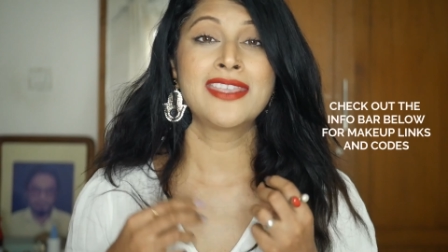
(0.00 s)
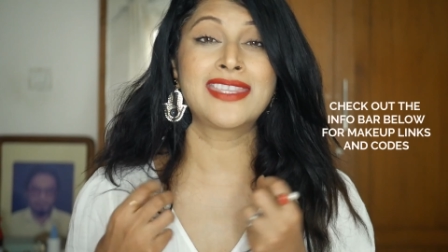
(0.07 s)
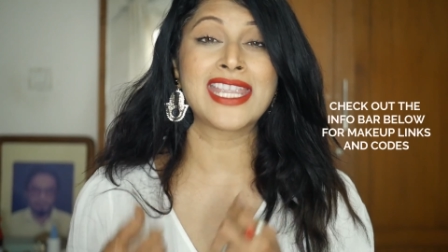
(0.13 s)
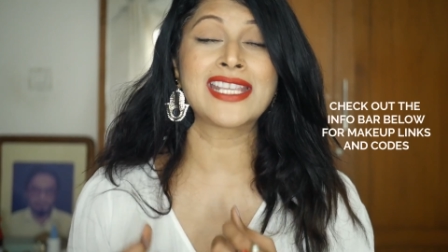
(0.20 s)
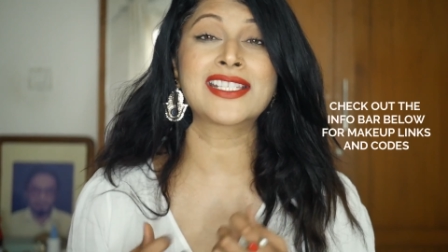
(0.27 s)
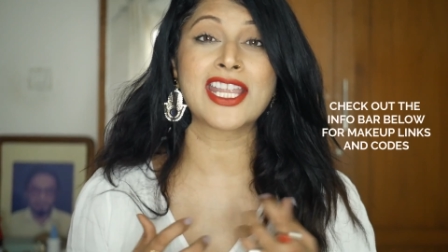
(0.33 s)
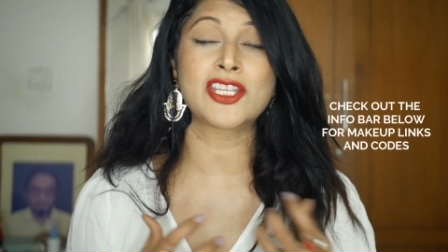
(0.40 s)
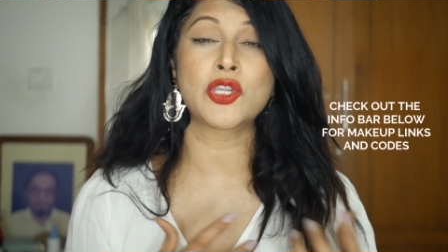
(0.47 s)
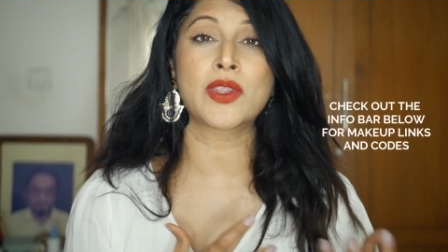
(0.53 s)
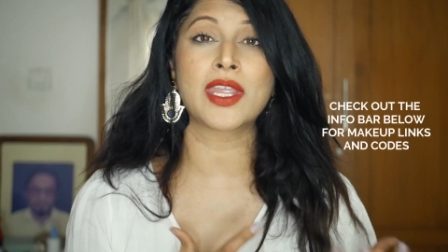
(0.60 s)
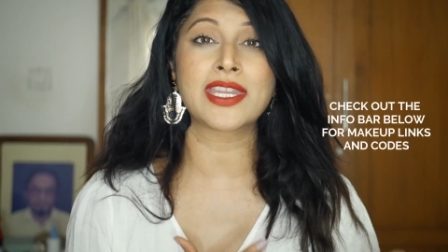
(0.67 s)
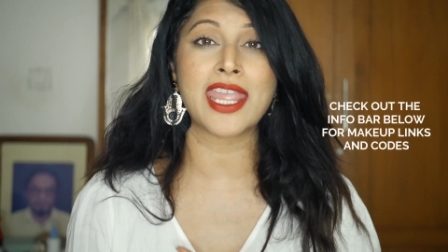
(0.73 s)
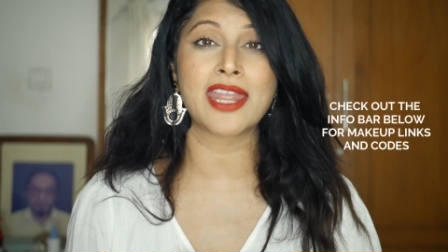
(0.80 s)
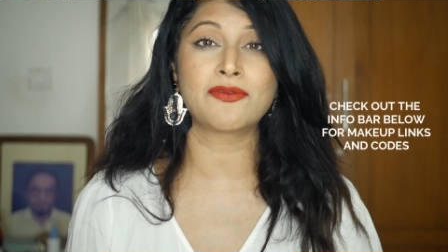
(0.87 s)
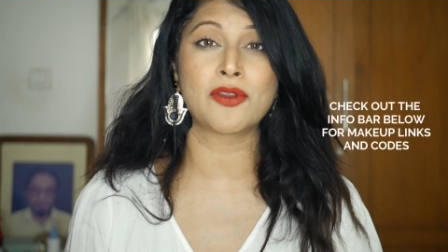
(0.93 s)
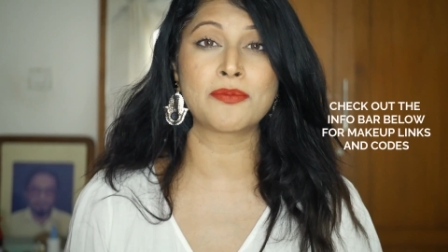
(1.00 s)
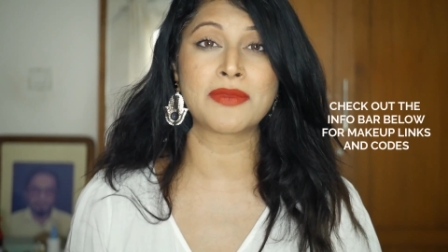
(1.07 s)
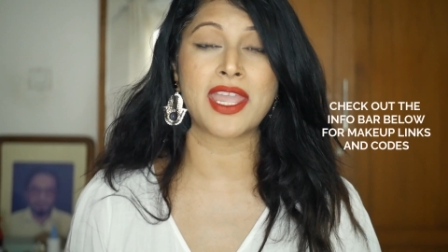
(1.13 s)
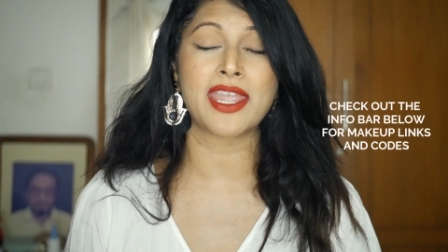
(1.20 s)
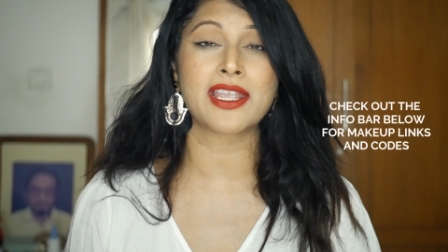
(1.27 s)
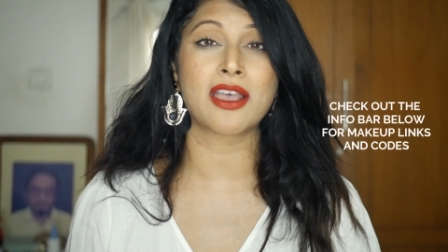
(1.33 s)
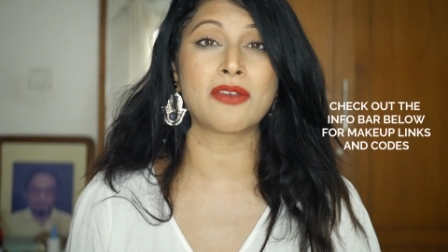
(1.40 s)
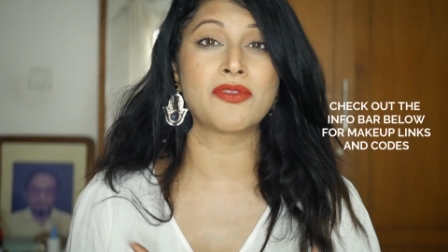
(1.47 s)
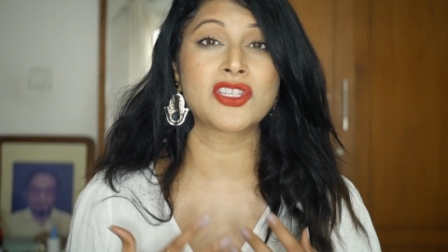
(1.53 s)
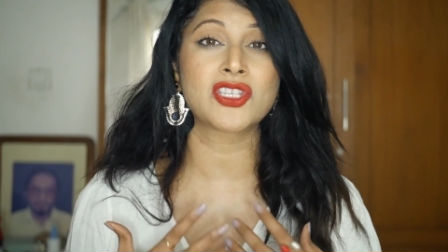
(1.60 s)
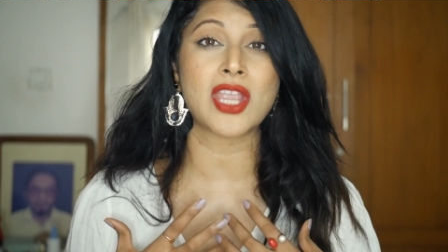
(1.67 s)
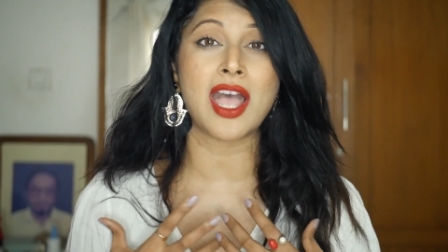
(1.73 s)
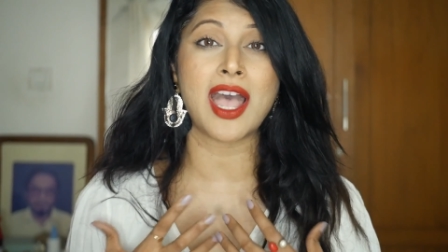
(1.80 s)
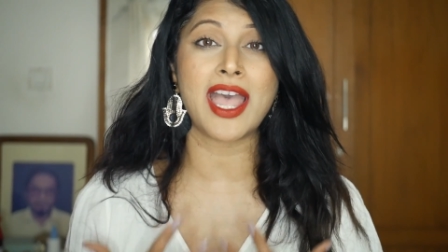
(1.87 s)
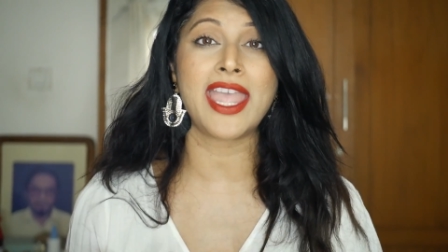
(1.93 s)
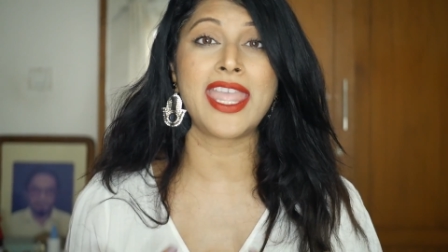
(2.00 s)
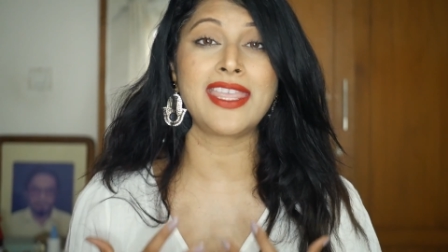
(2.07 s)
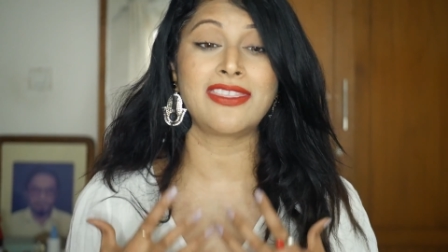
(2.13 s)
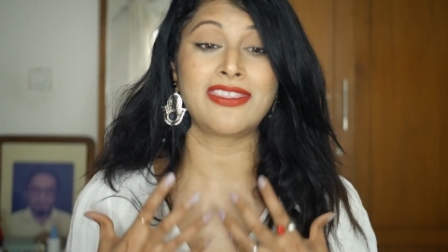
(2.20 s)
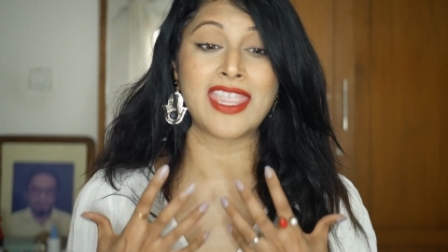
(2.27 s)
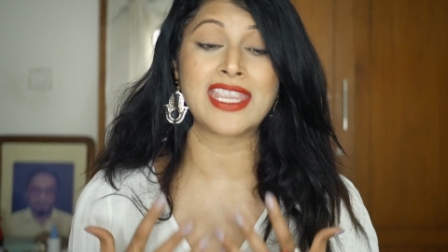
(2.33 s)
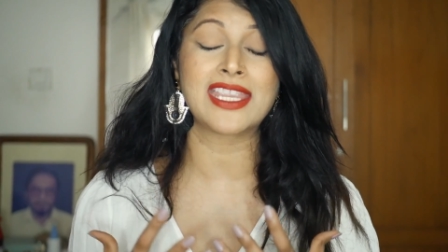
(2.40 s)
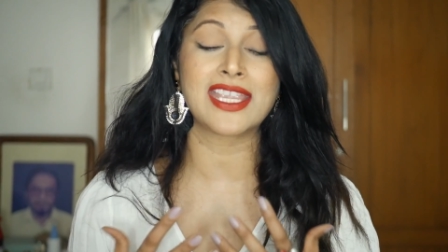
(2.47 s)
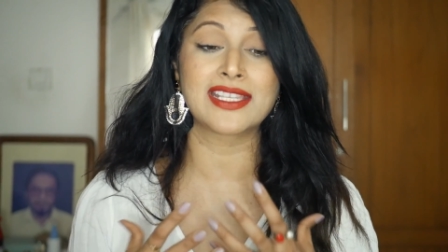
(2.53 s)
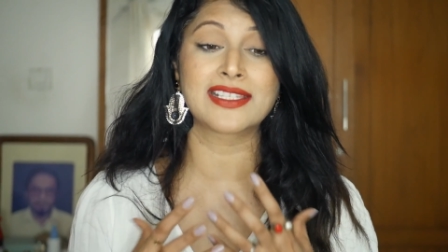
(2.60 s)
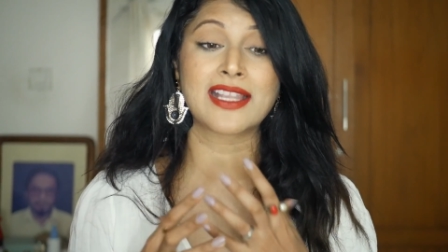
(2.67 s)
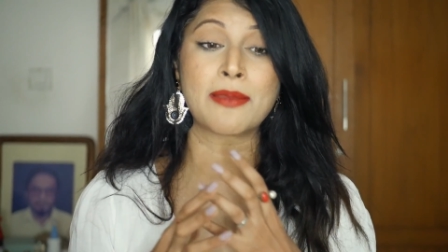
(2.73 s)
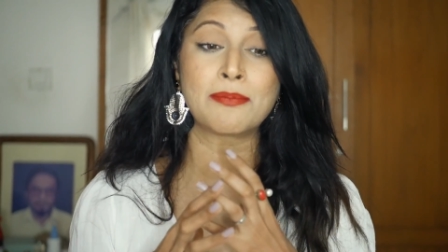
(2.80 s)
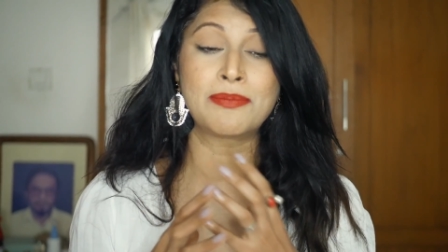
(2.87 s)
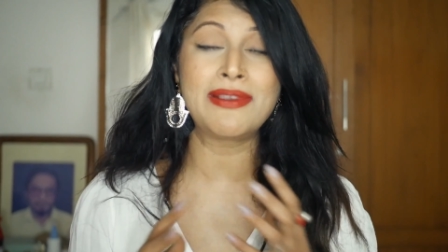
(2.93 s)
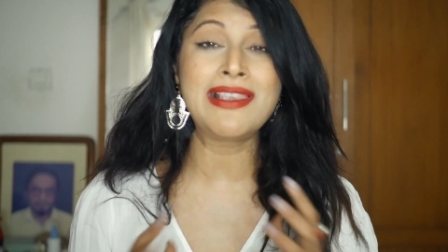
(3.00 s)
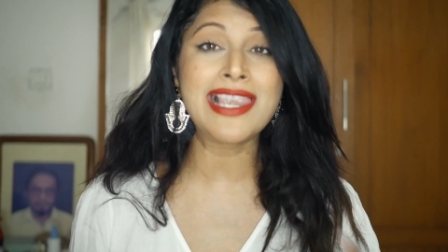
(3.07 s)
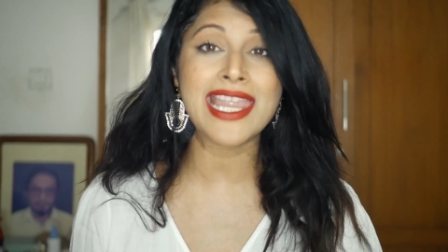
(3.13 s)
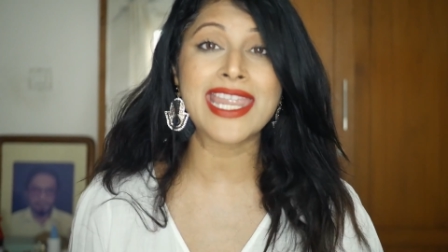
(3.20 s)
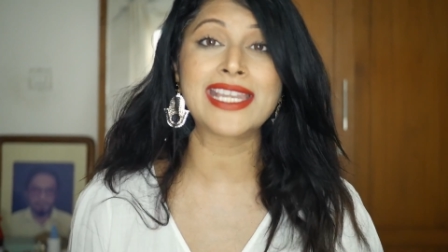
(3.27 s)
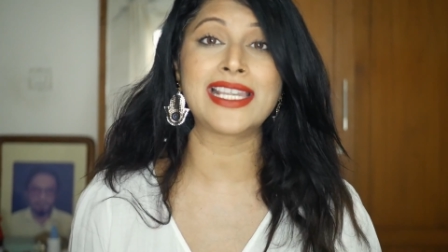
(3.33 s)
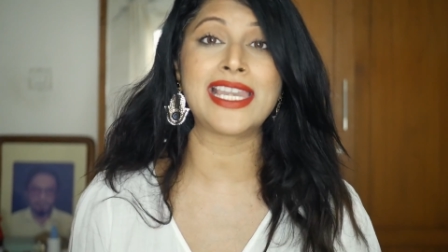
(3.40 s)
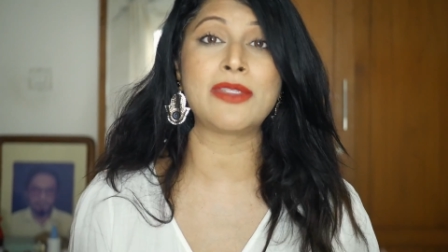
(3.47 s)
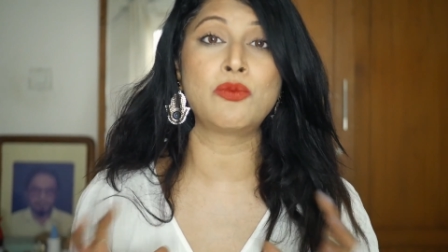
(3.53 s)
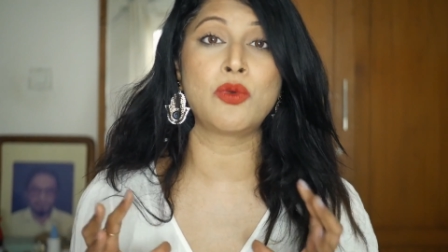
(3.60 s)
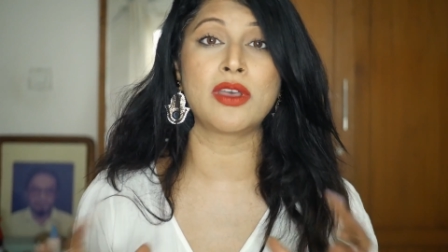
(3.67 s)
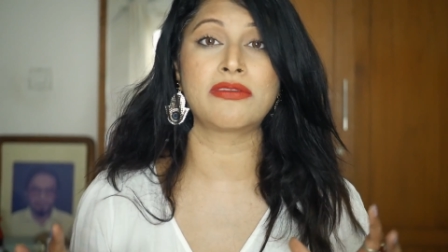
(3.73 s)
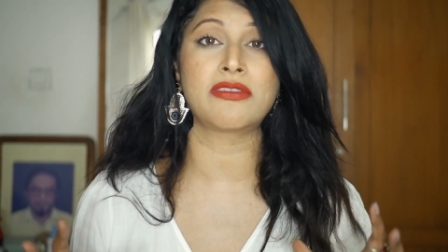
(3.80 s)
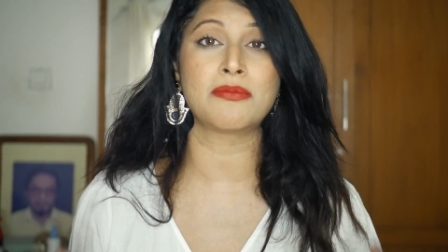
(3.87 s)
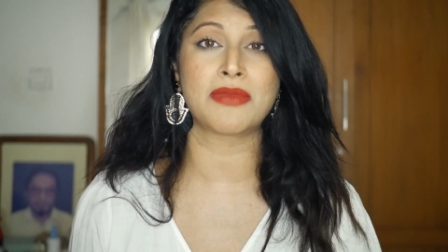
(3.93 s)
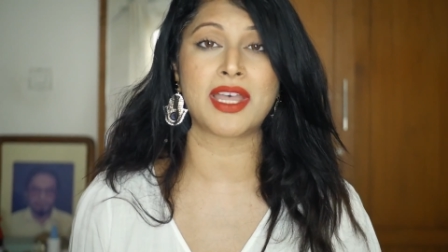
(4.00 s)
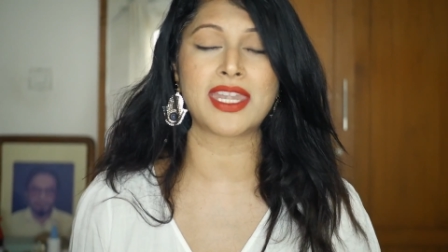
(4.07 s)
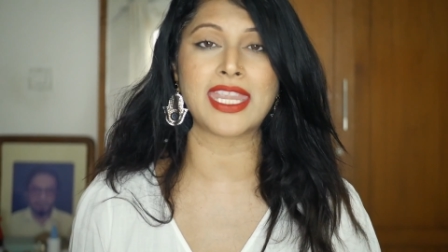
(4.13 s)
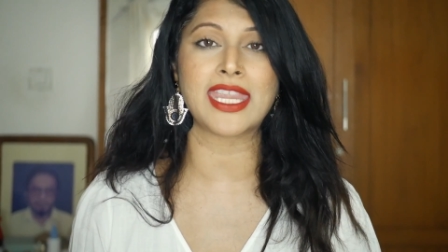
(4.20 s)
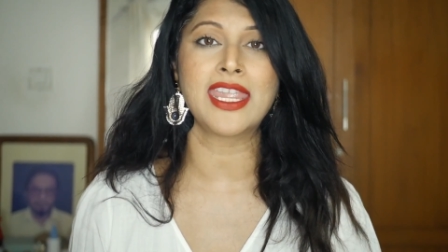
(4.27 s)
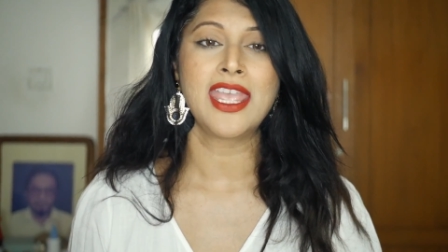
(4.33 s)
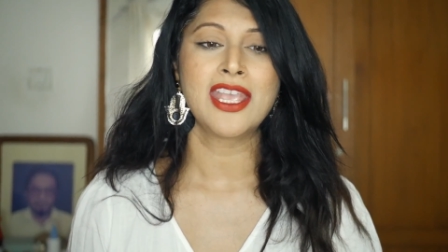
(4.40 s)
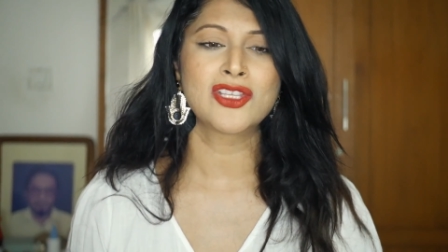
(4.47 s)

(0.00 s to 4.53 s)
things that you can get from Nykaa which I think is completely worth the money,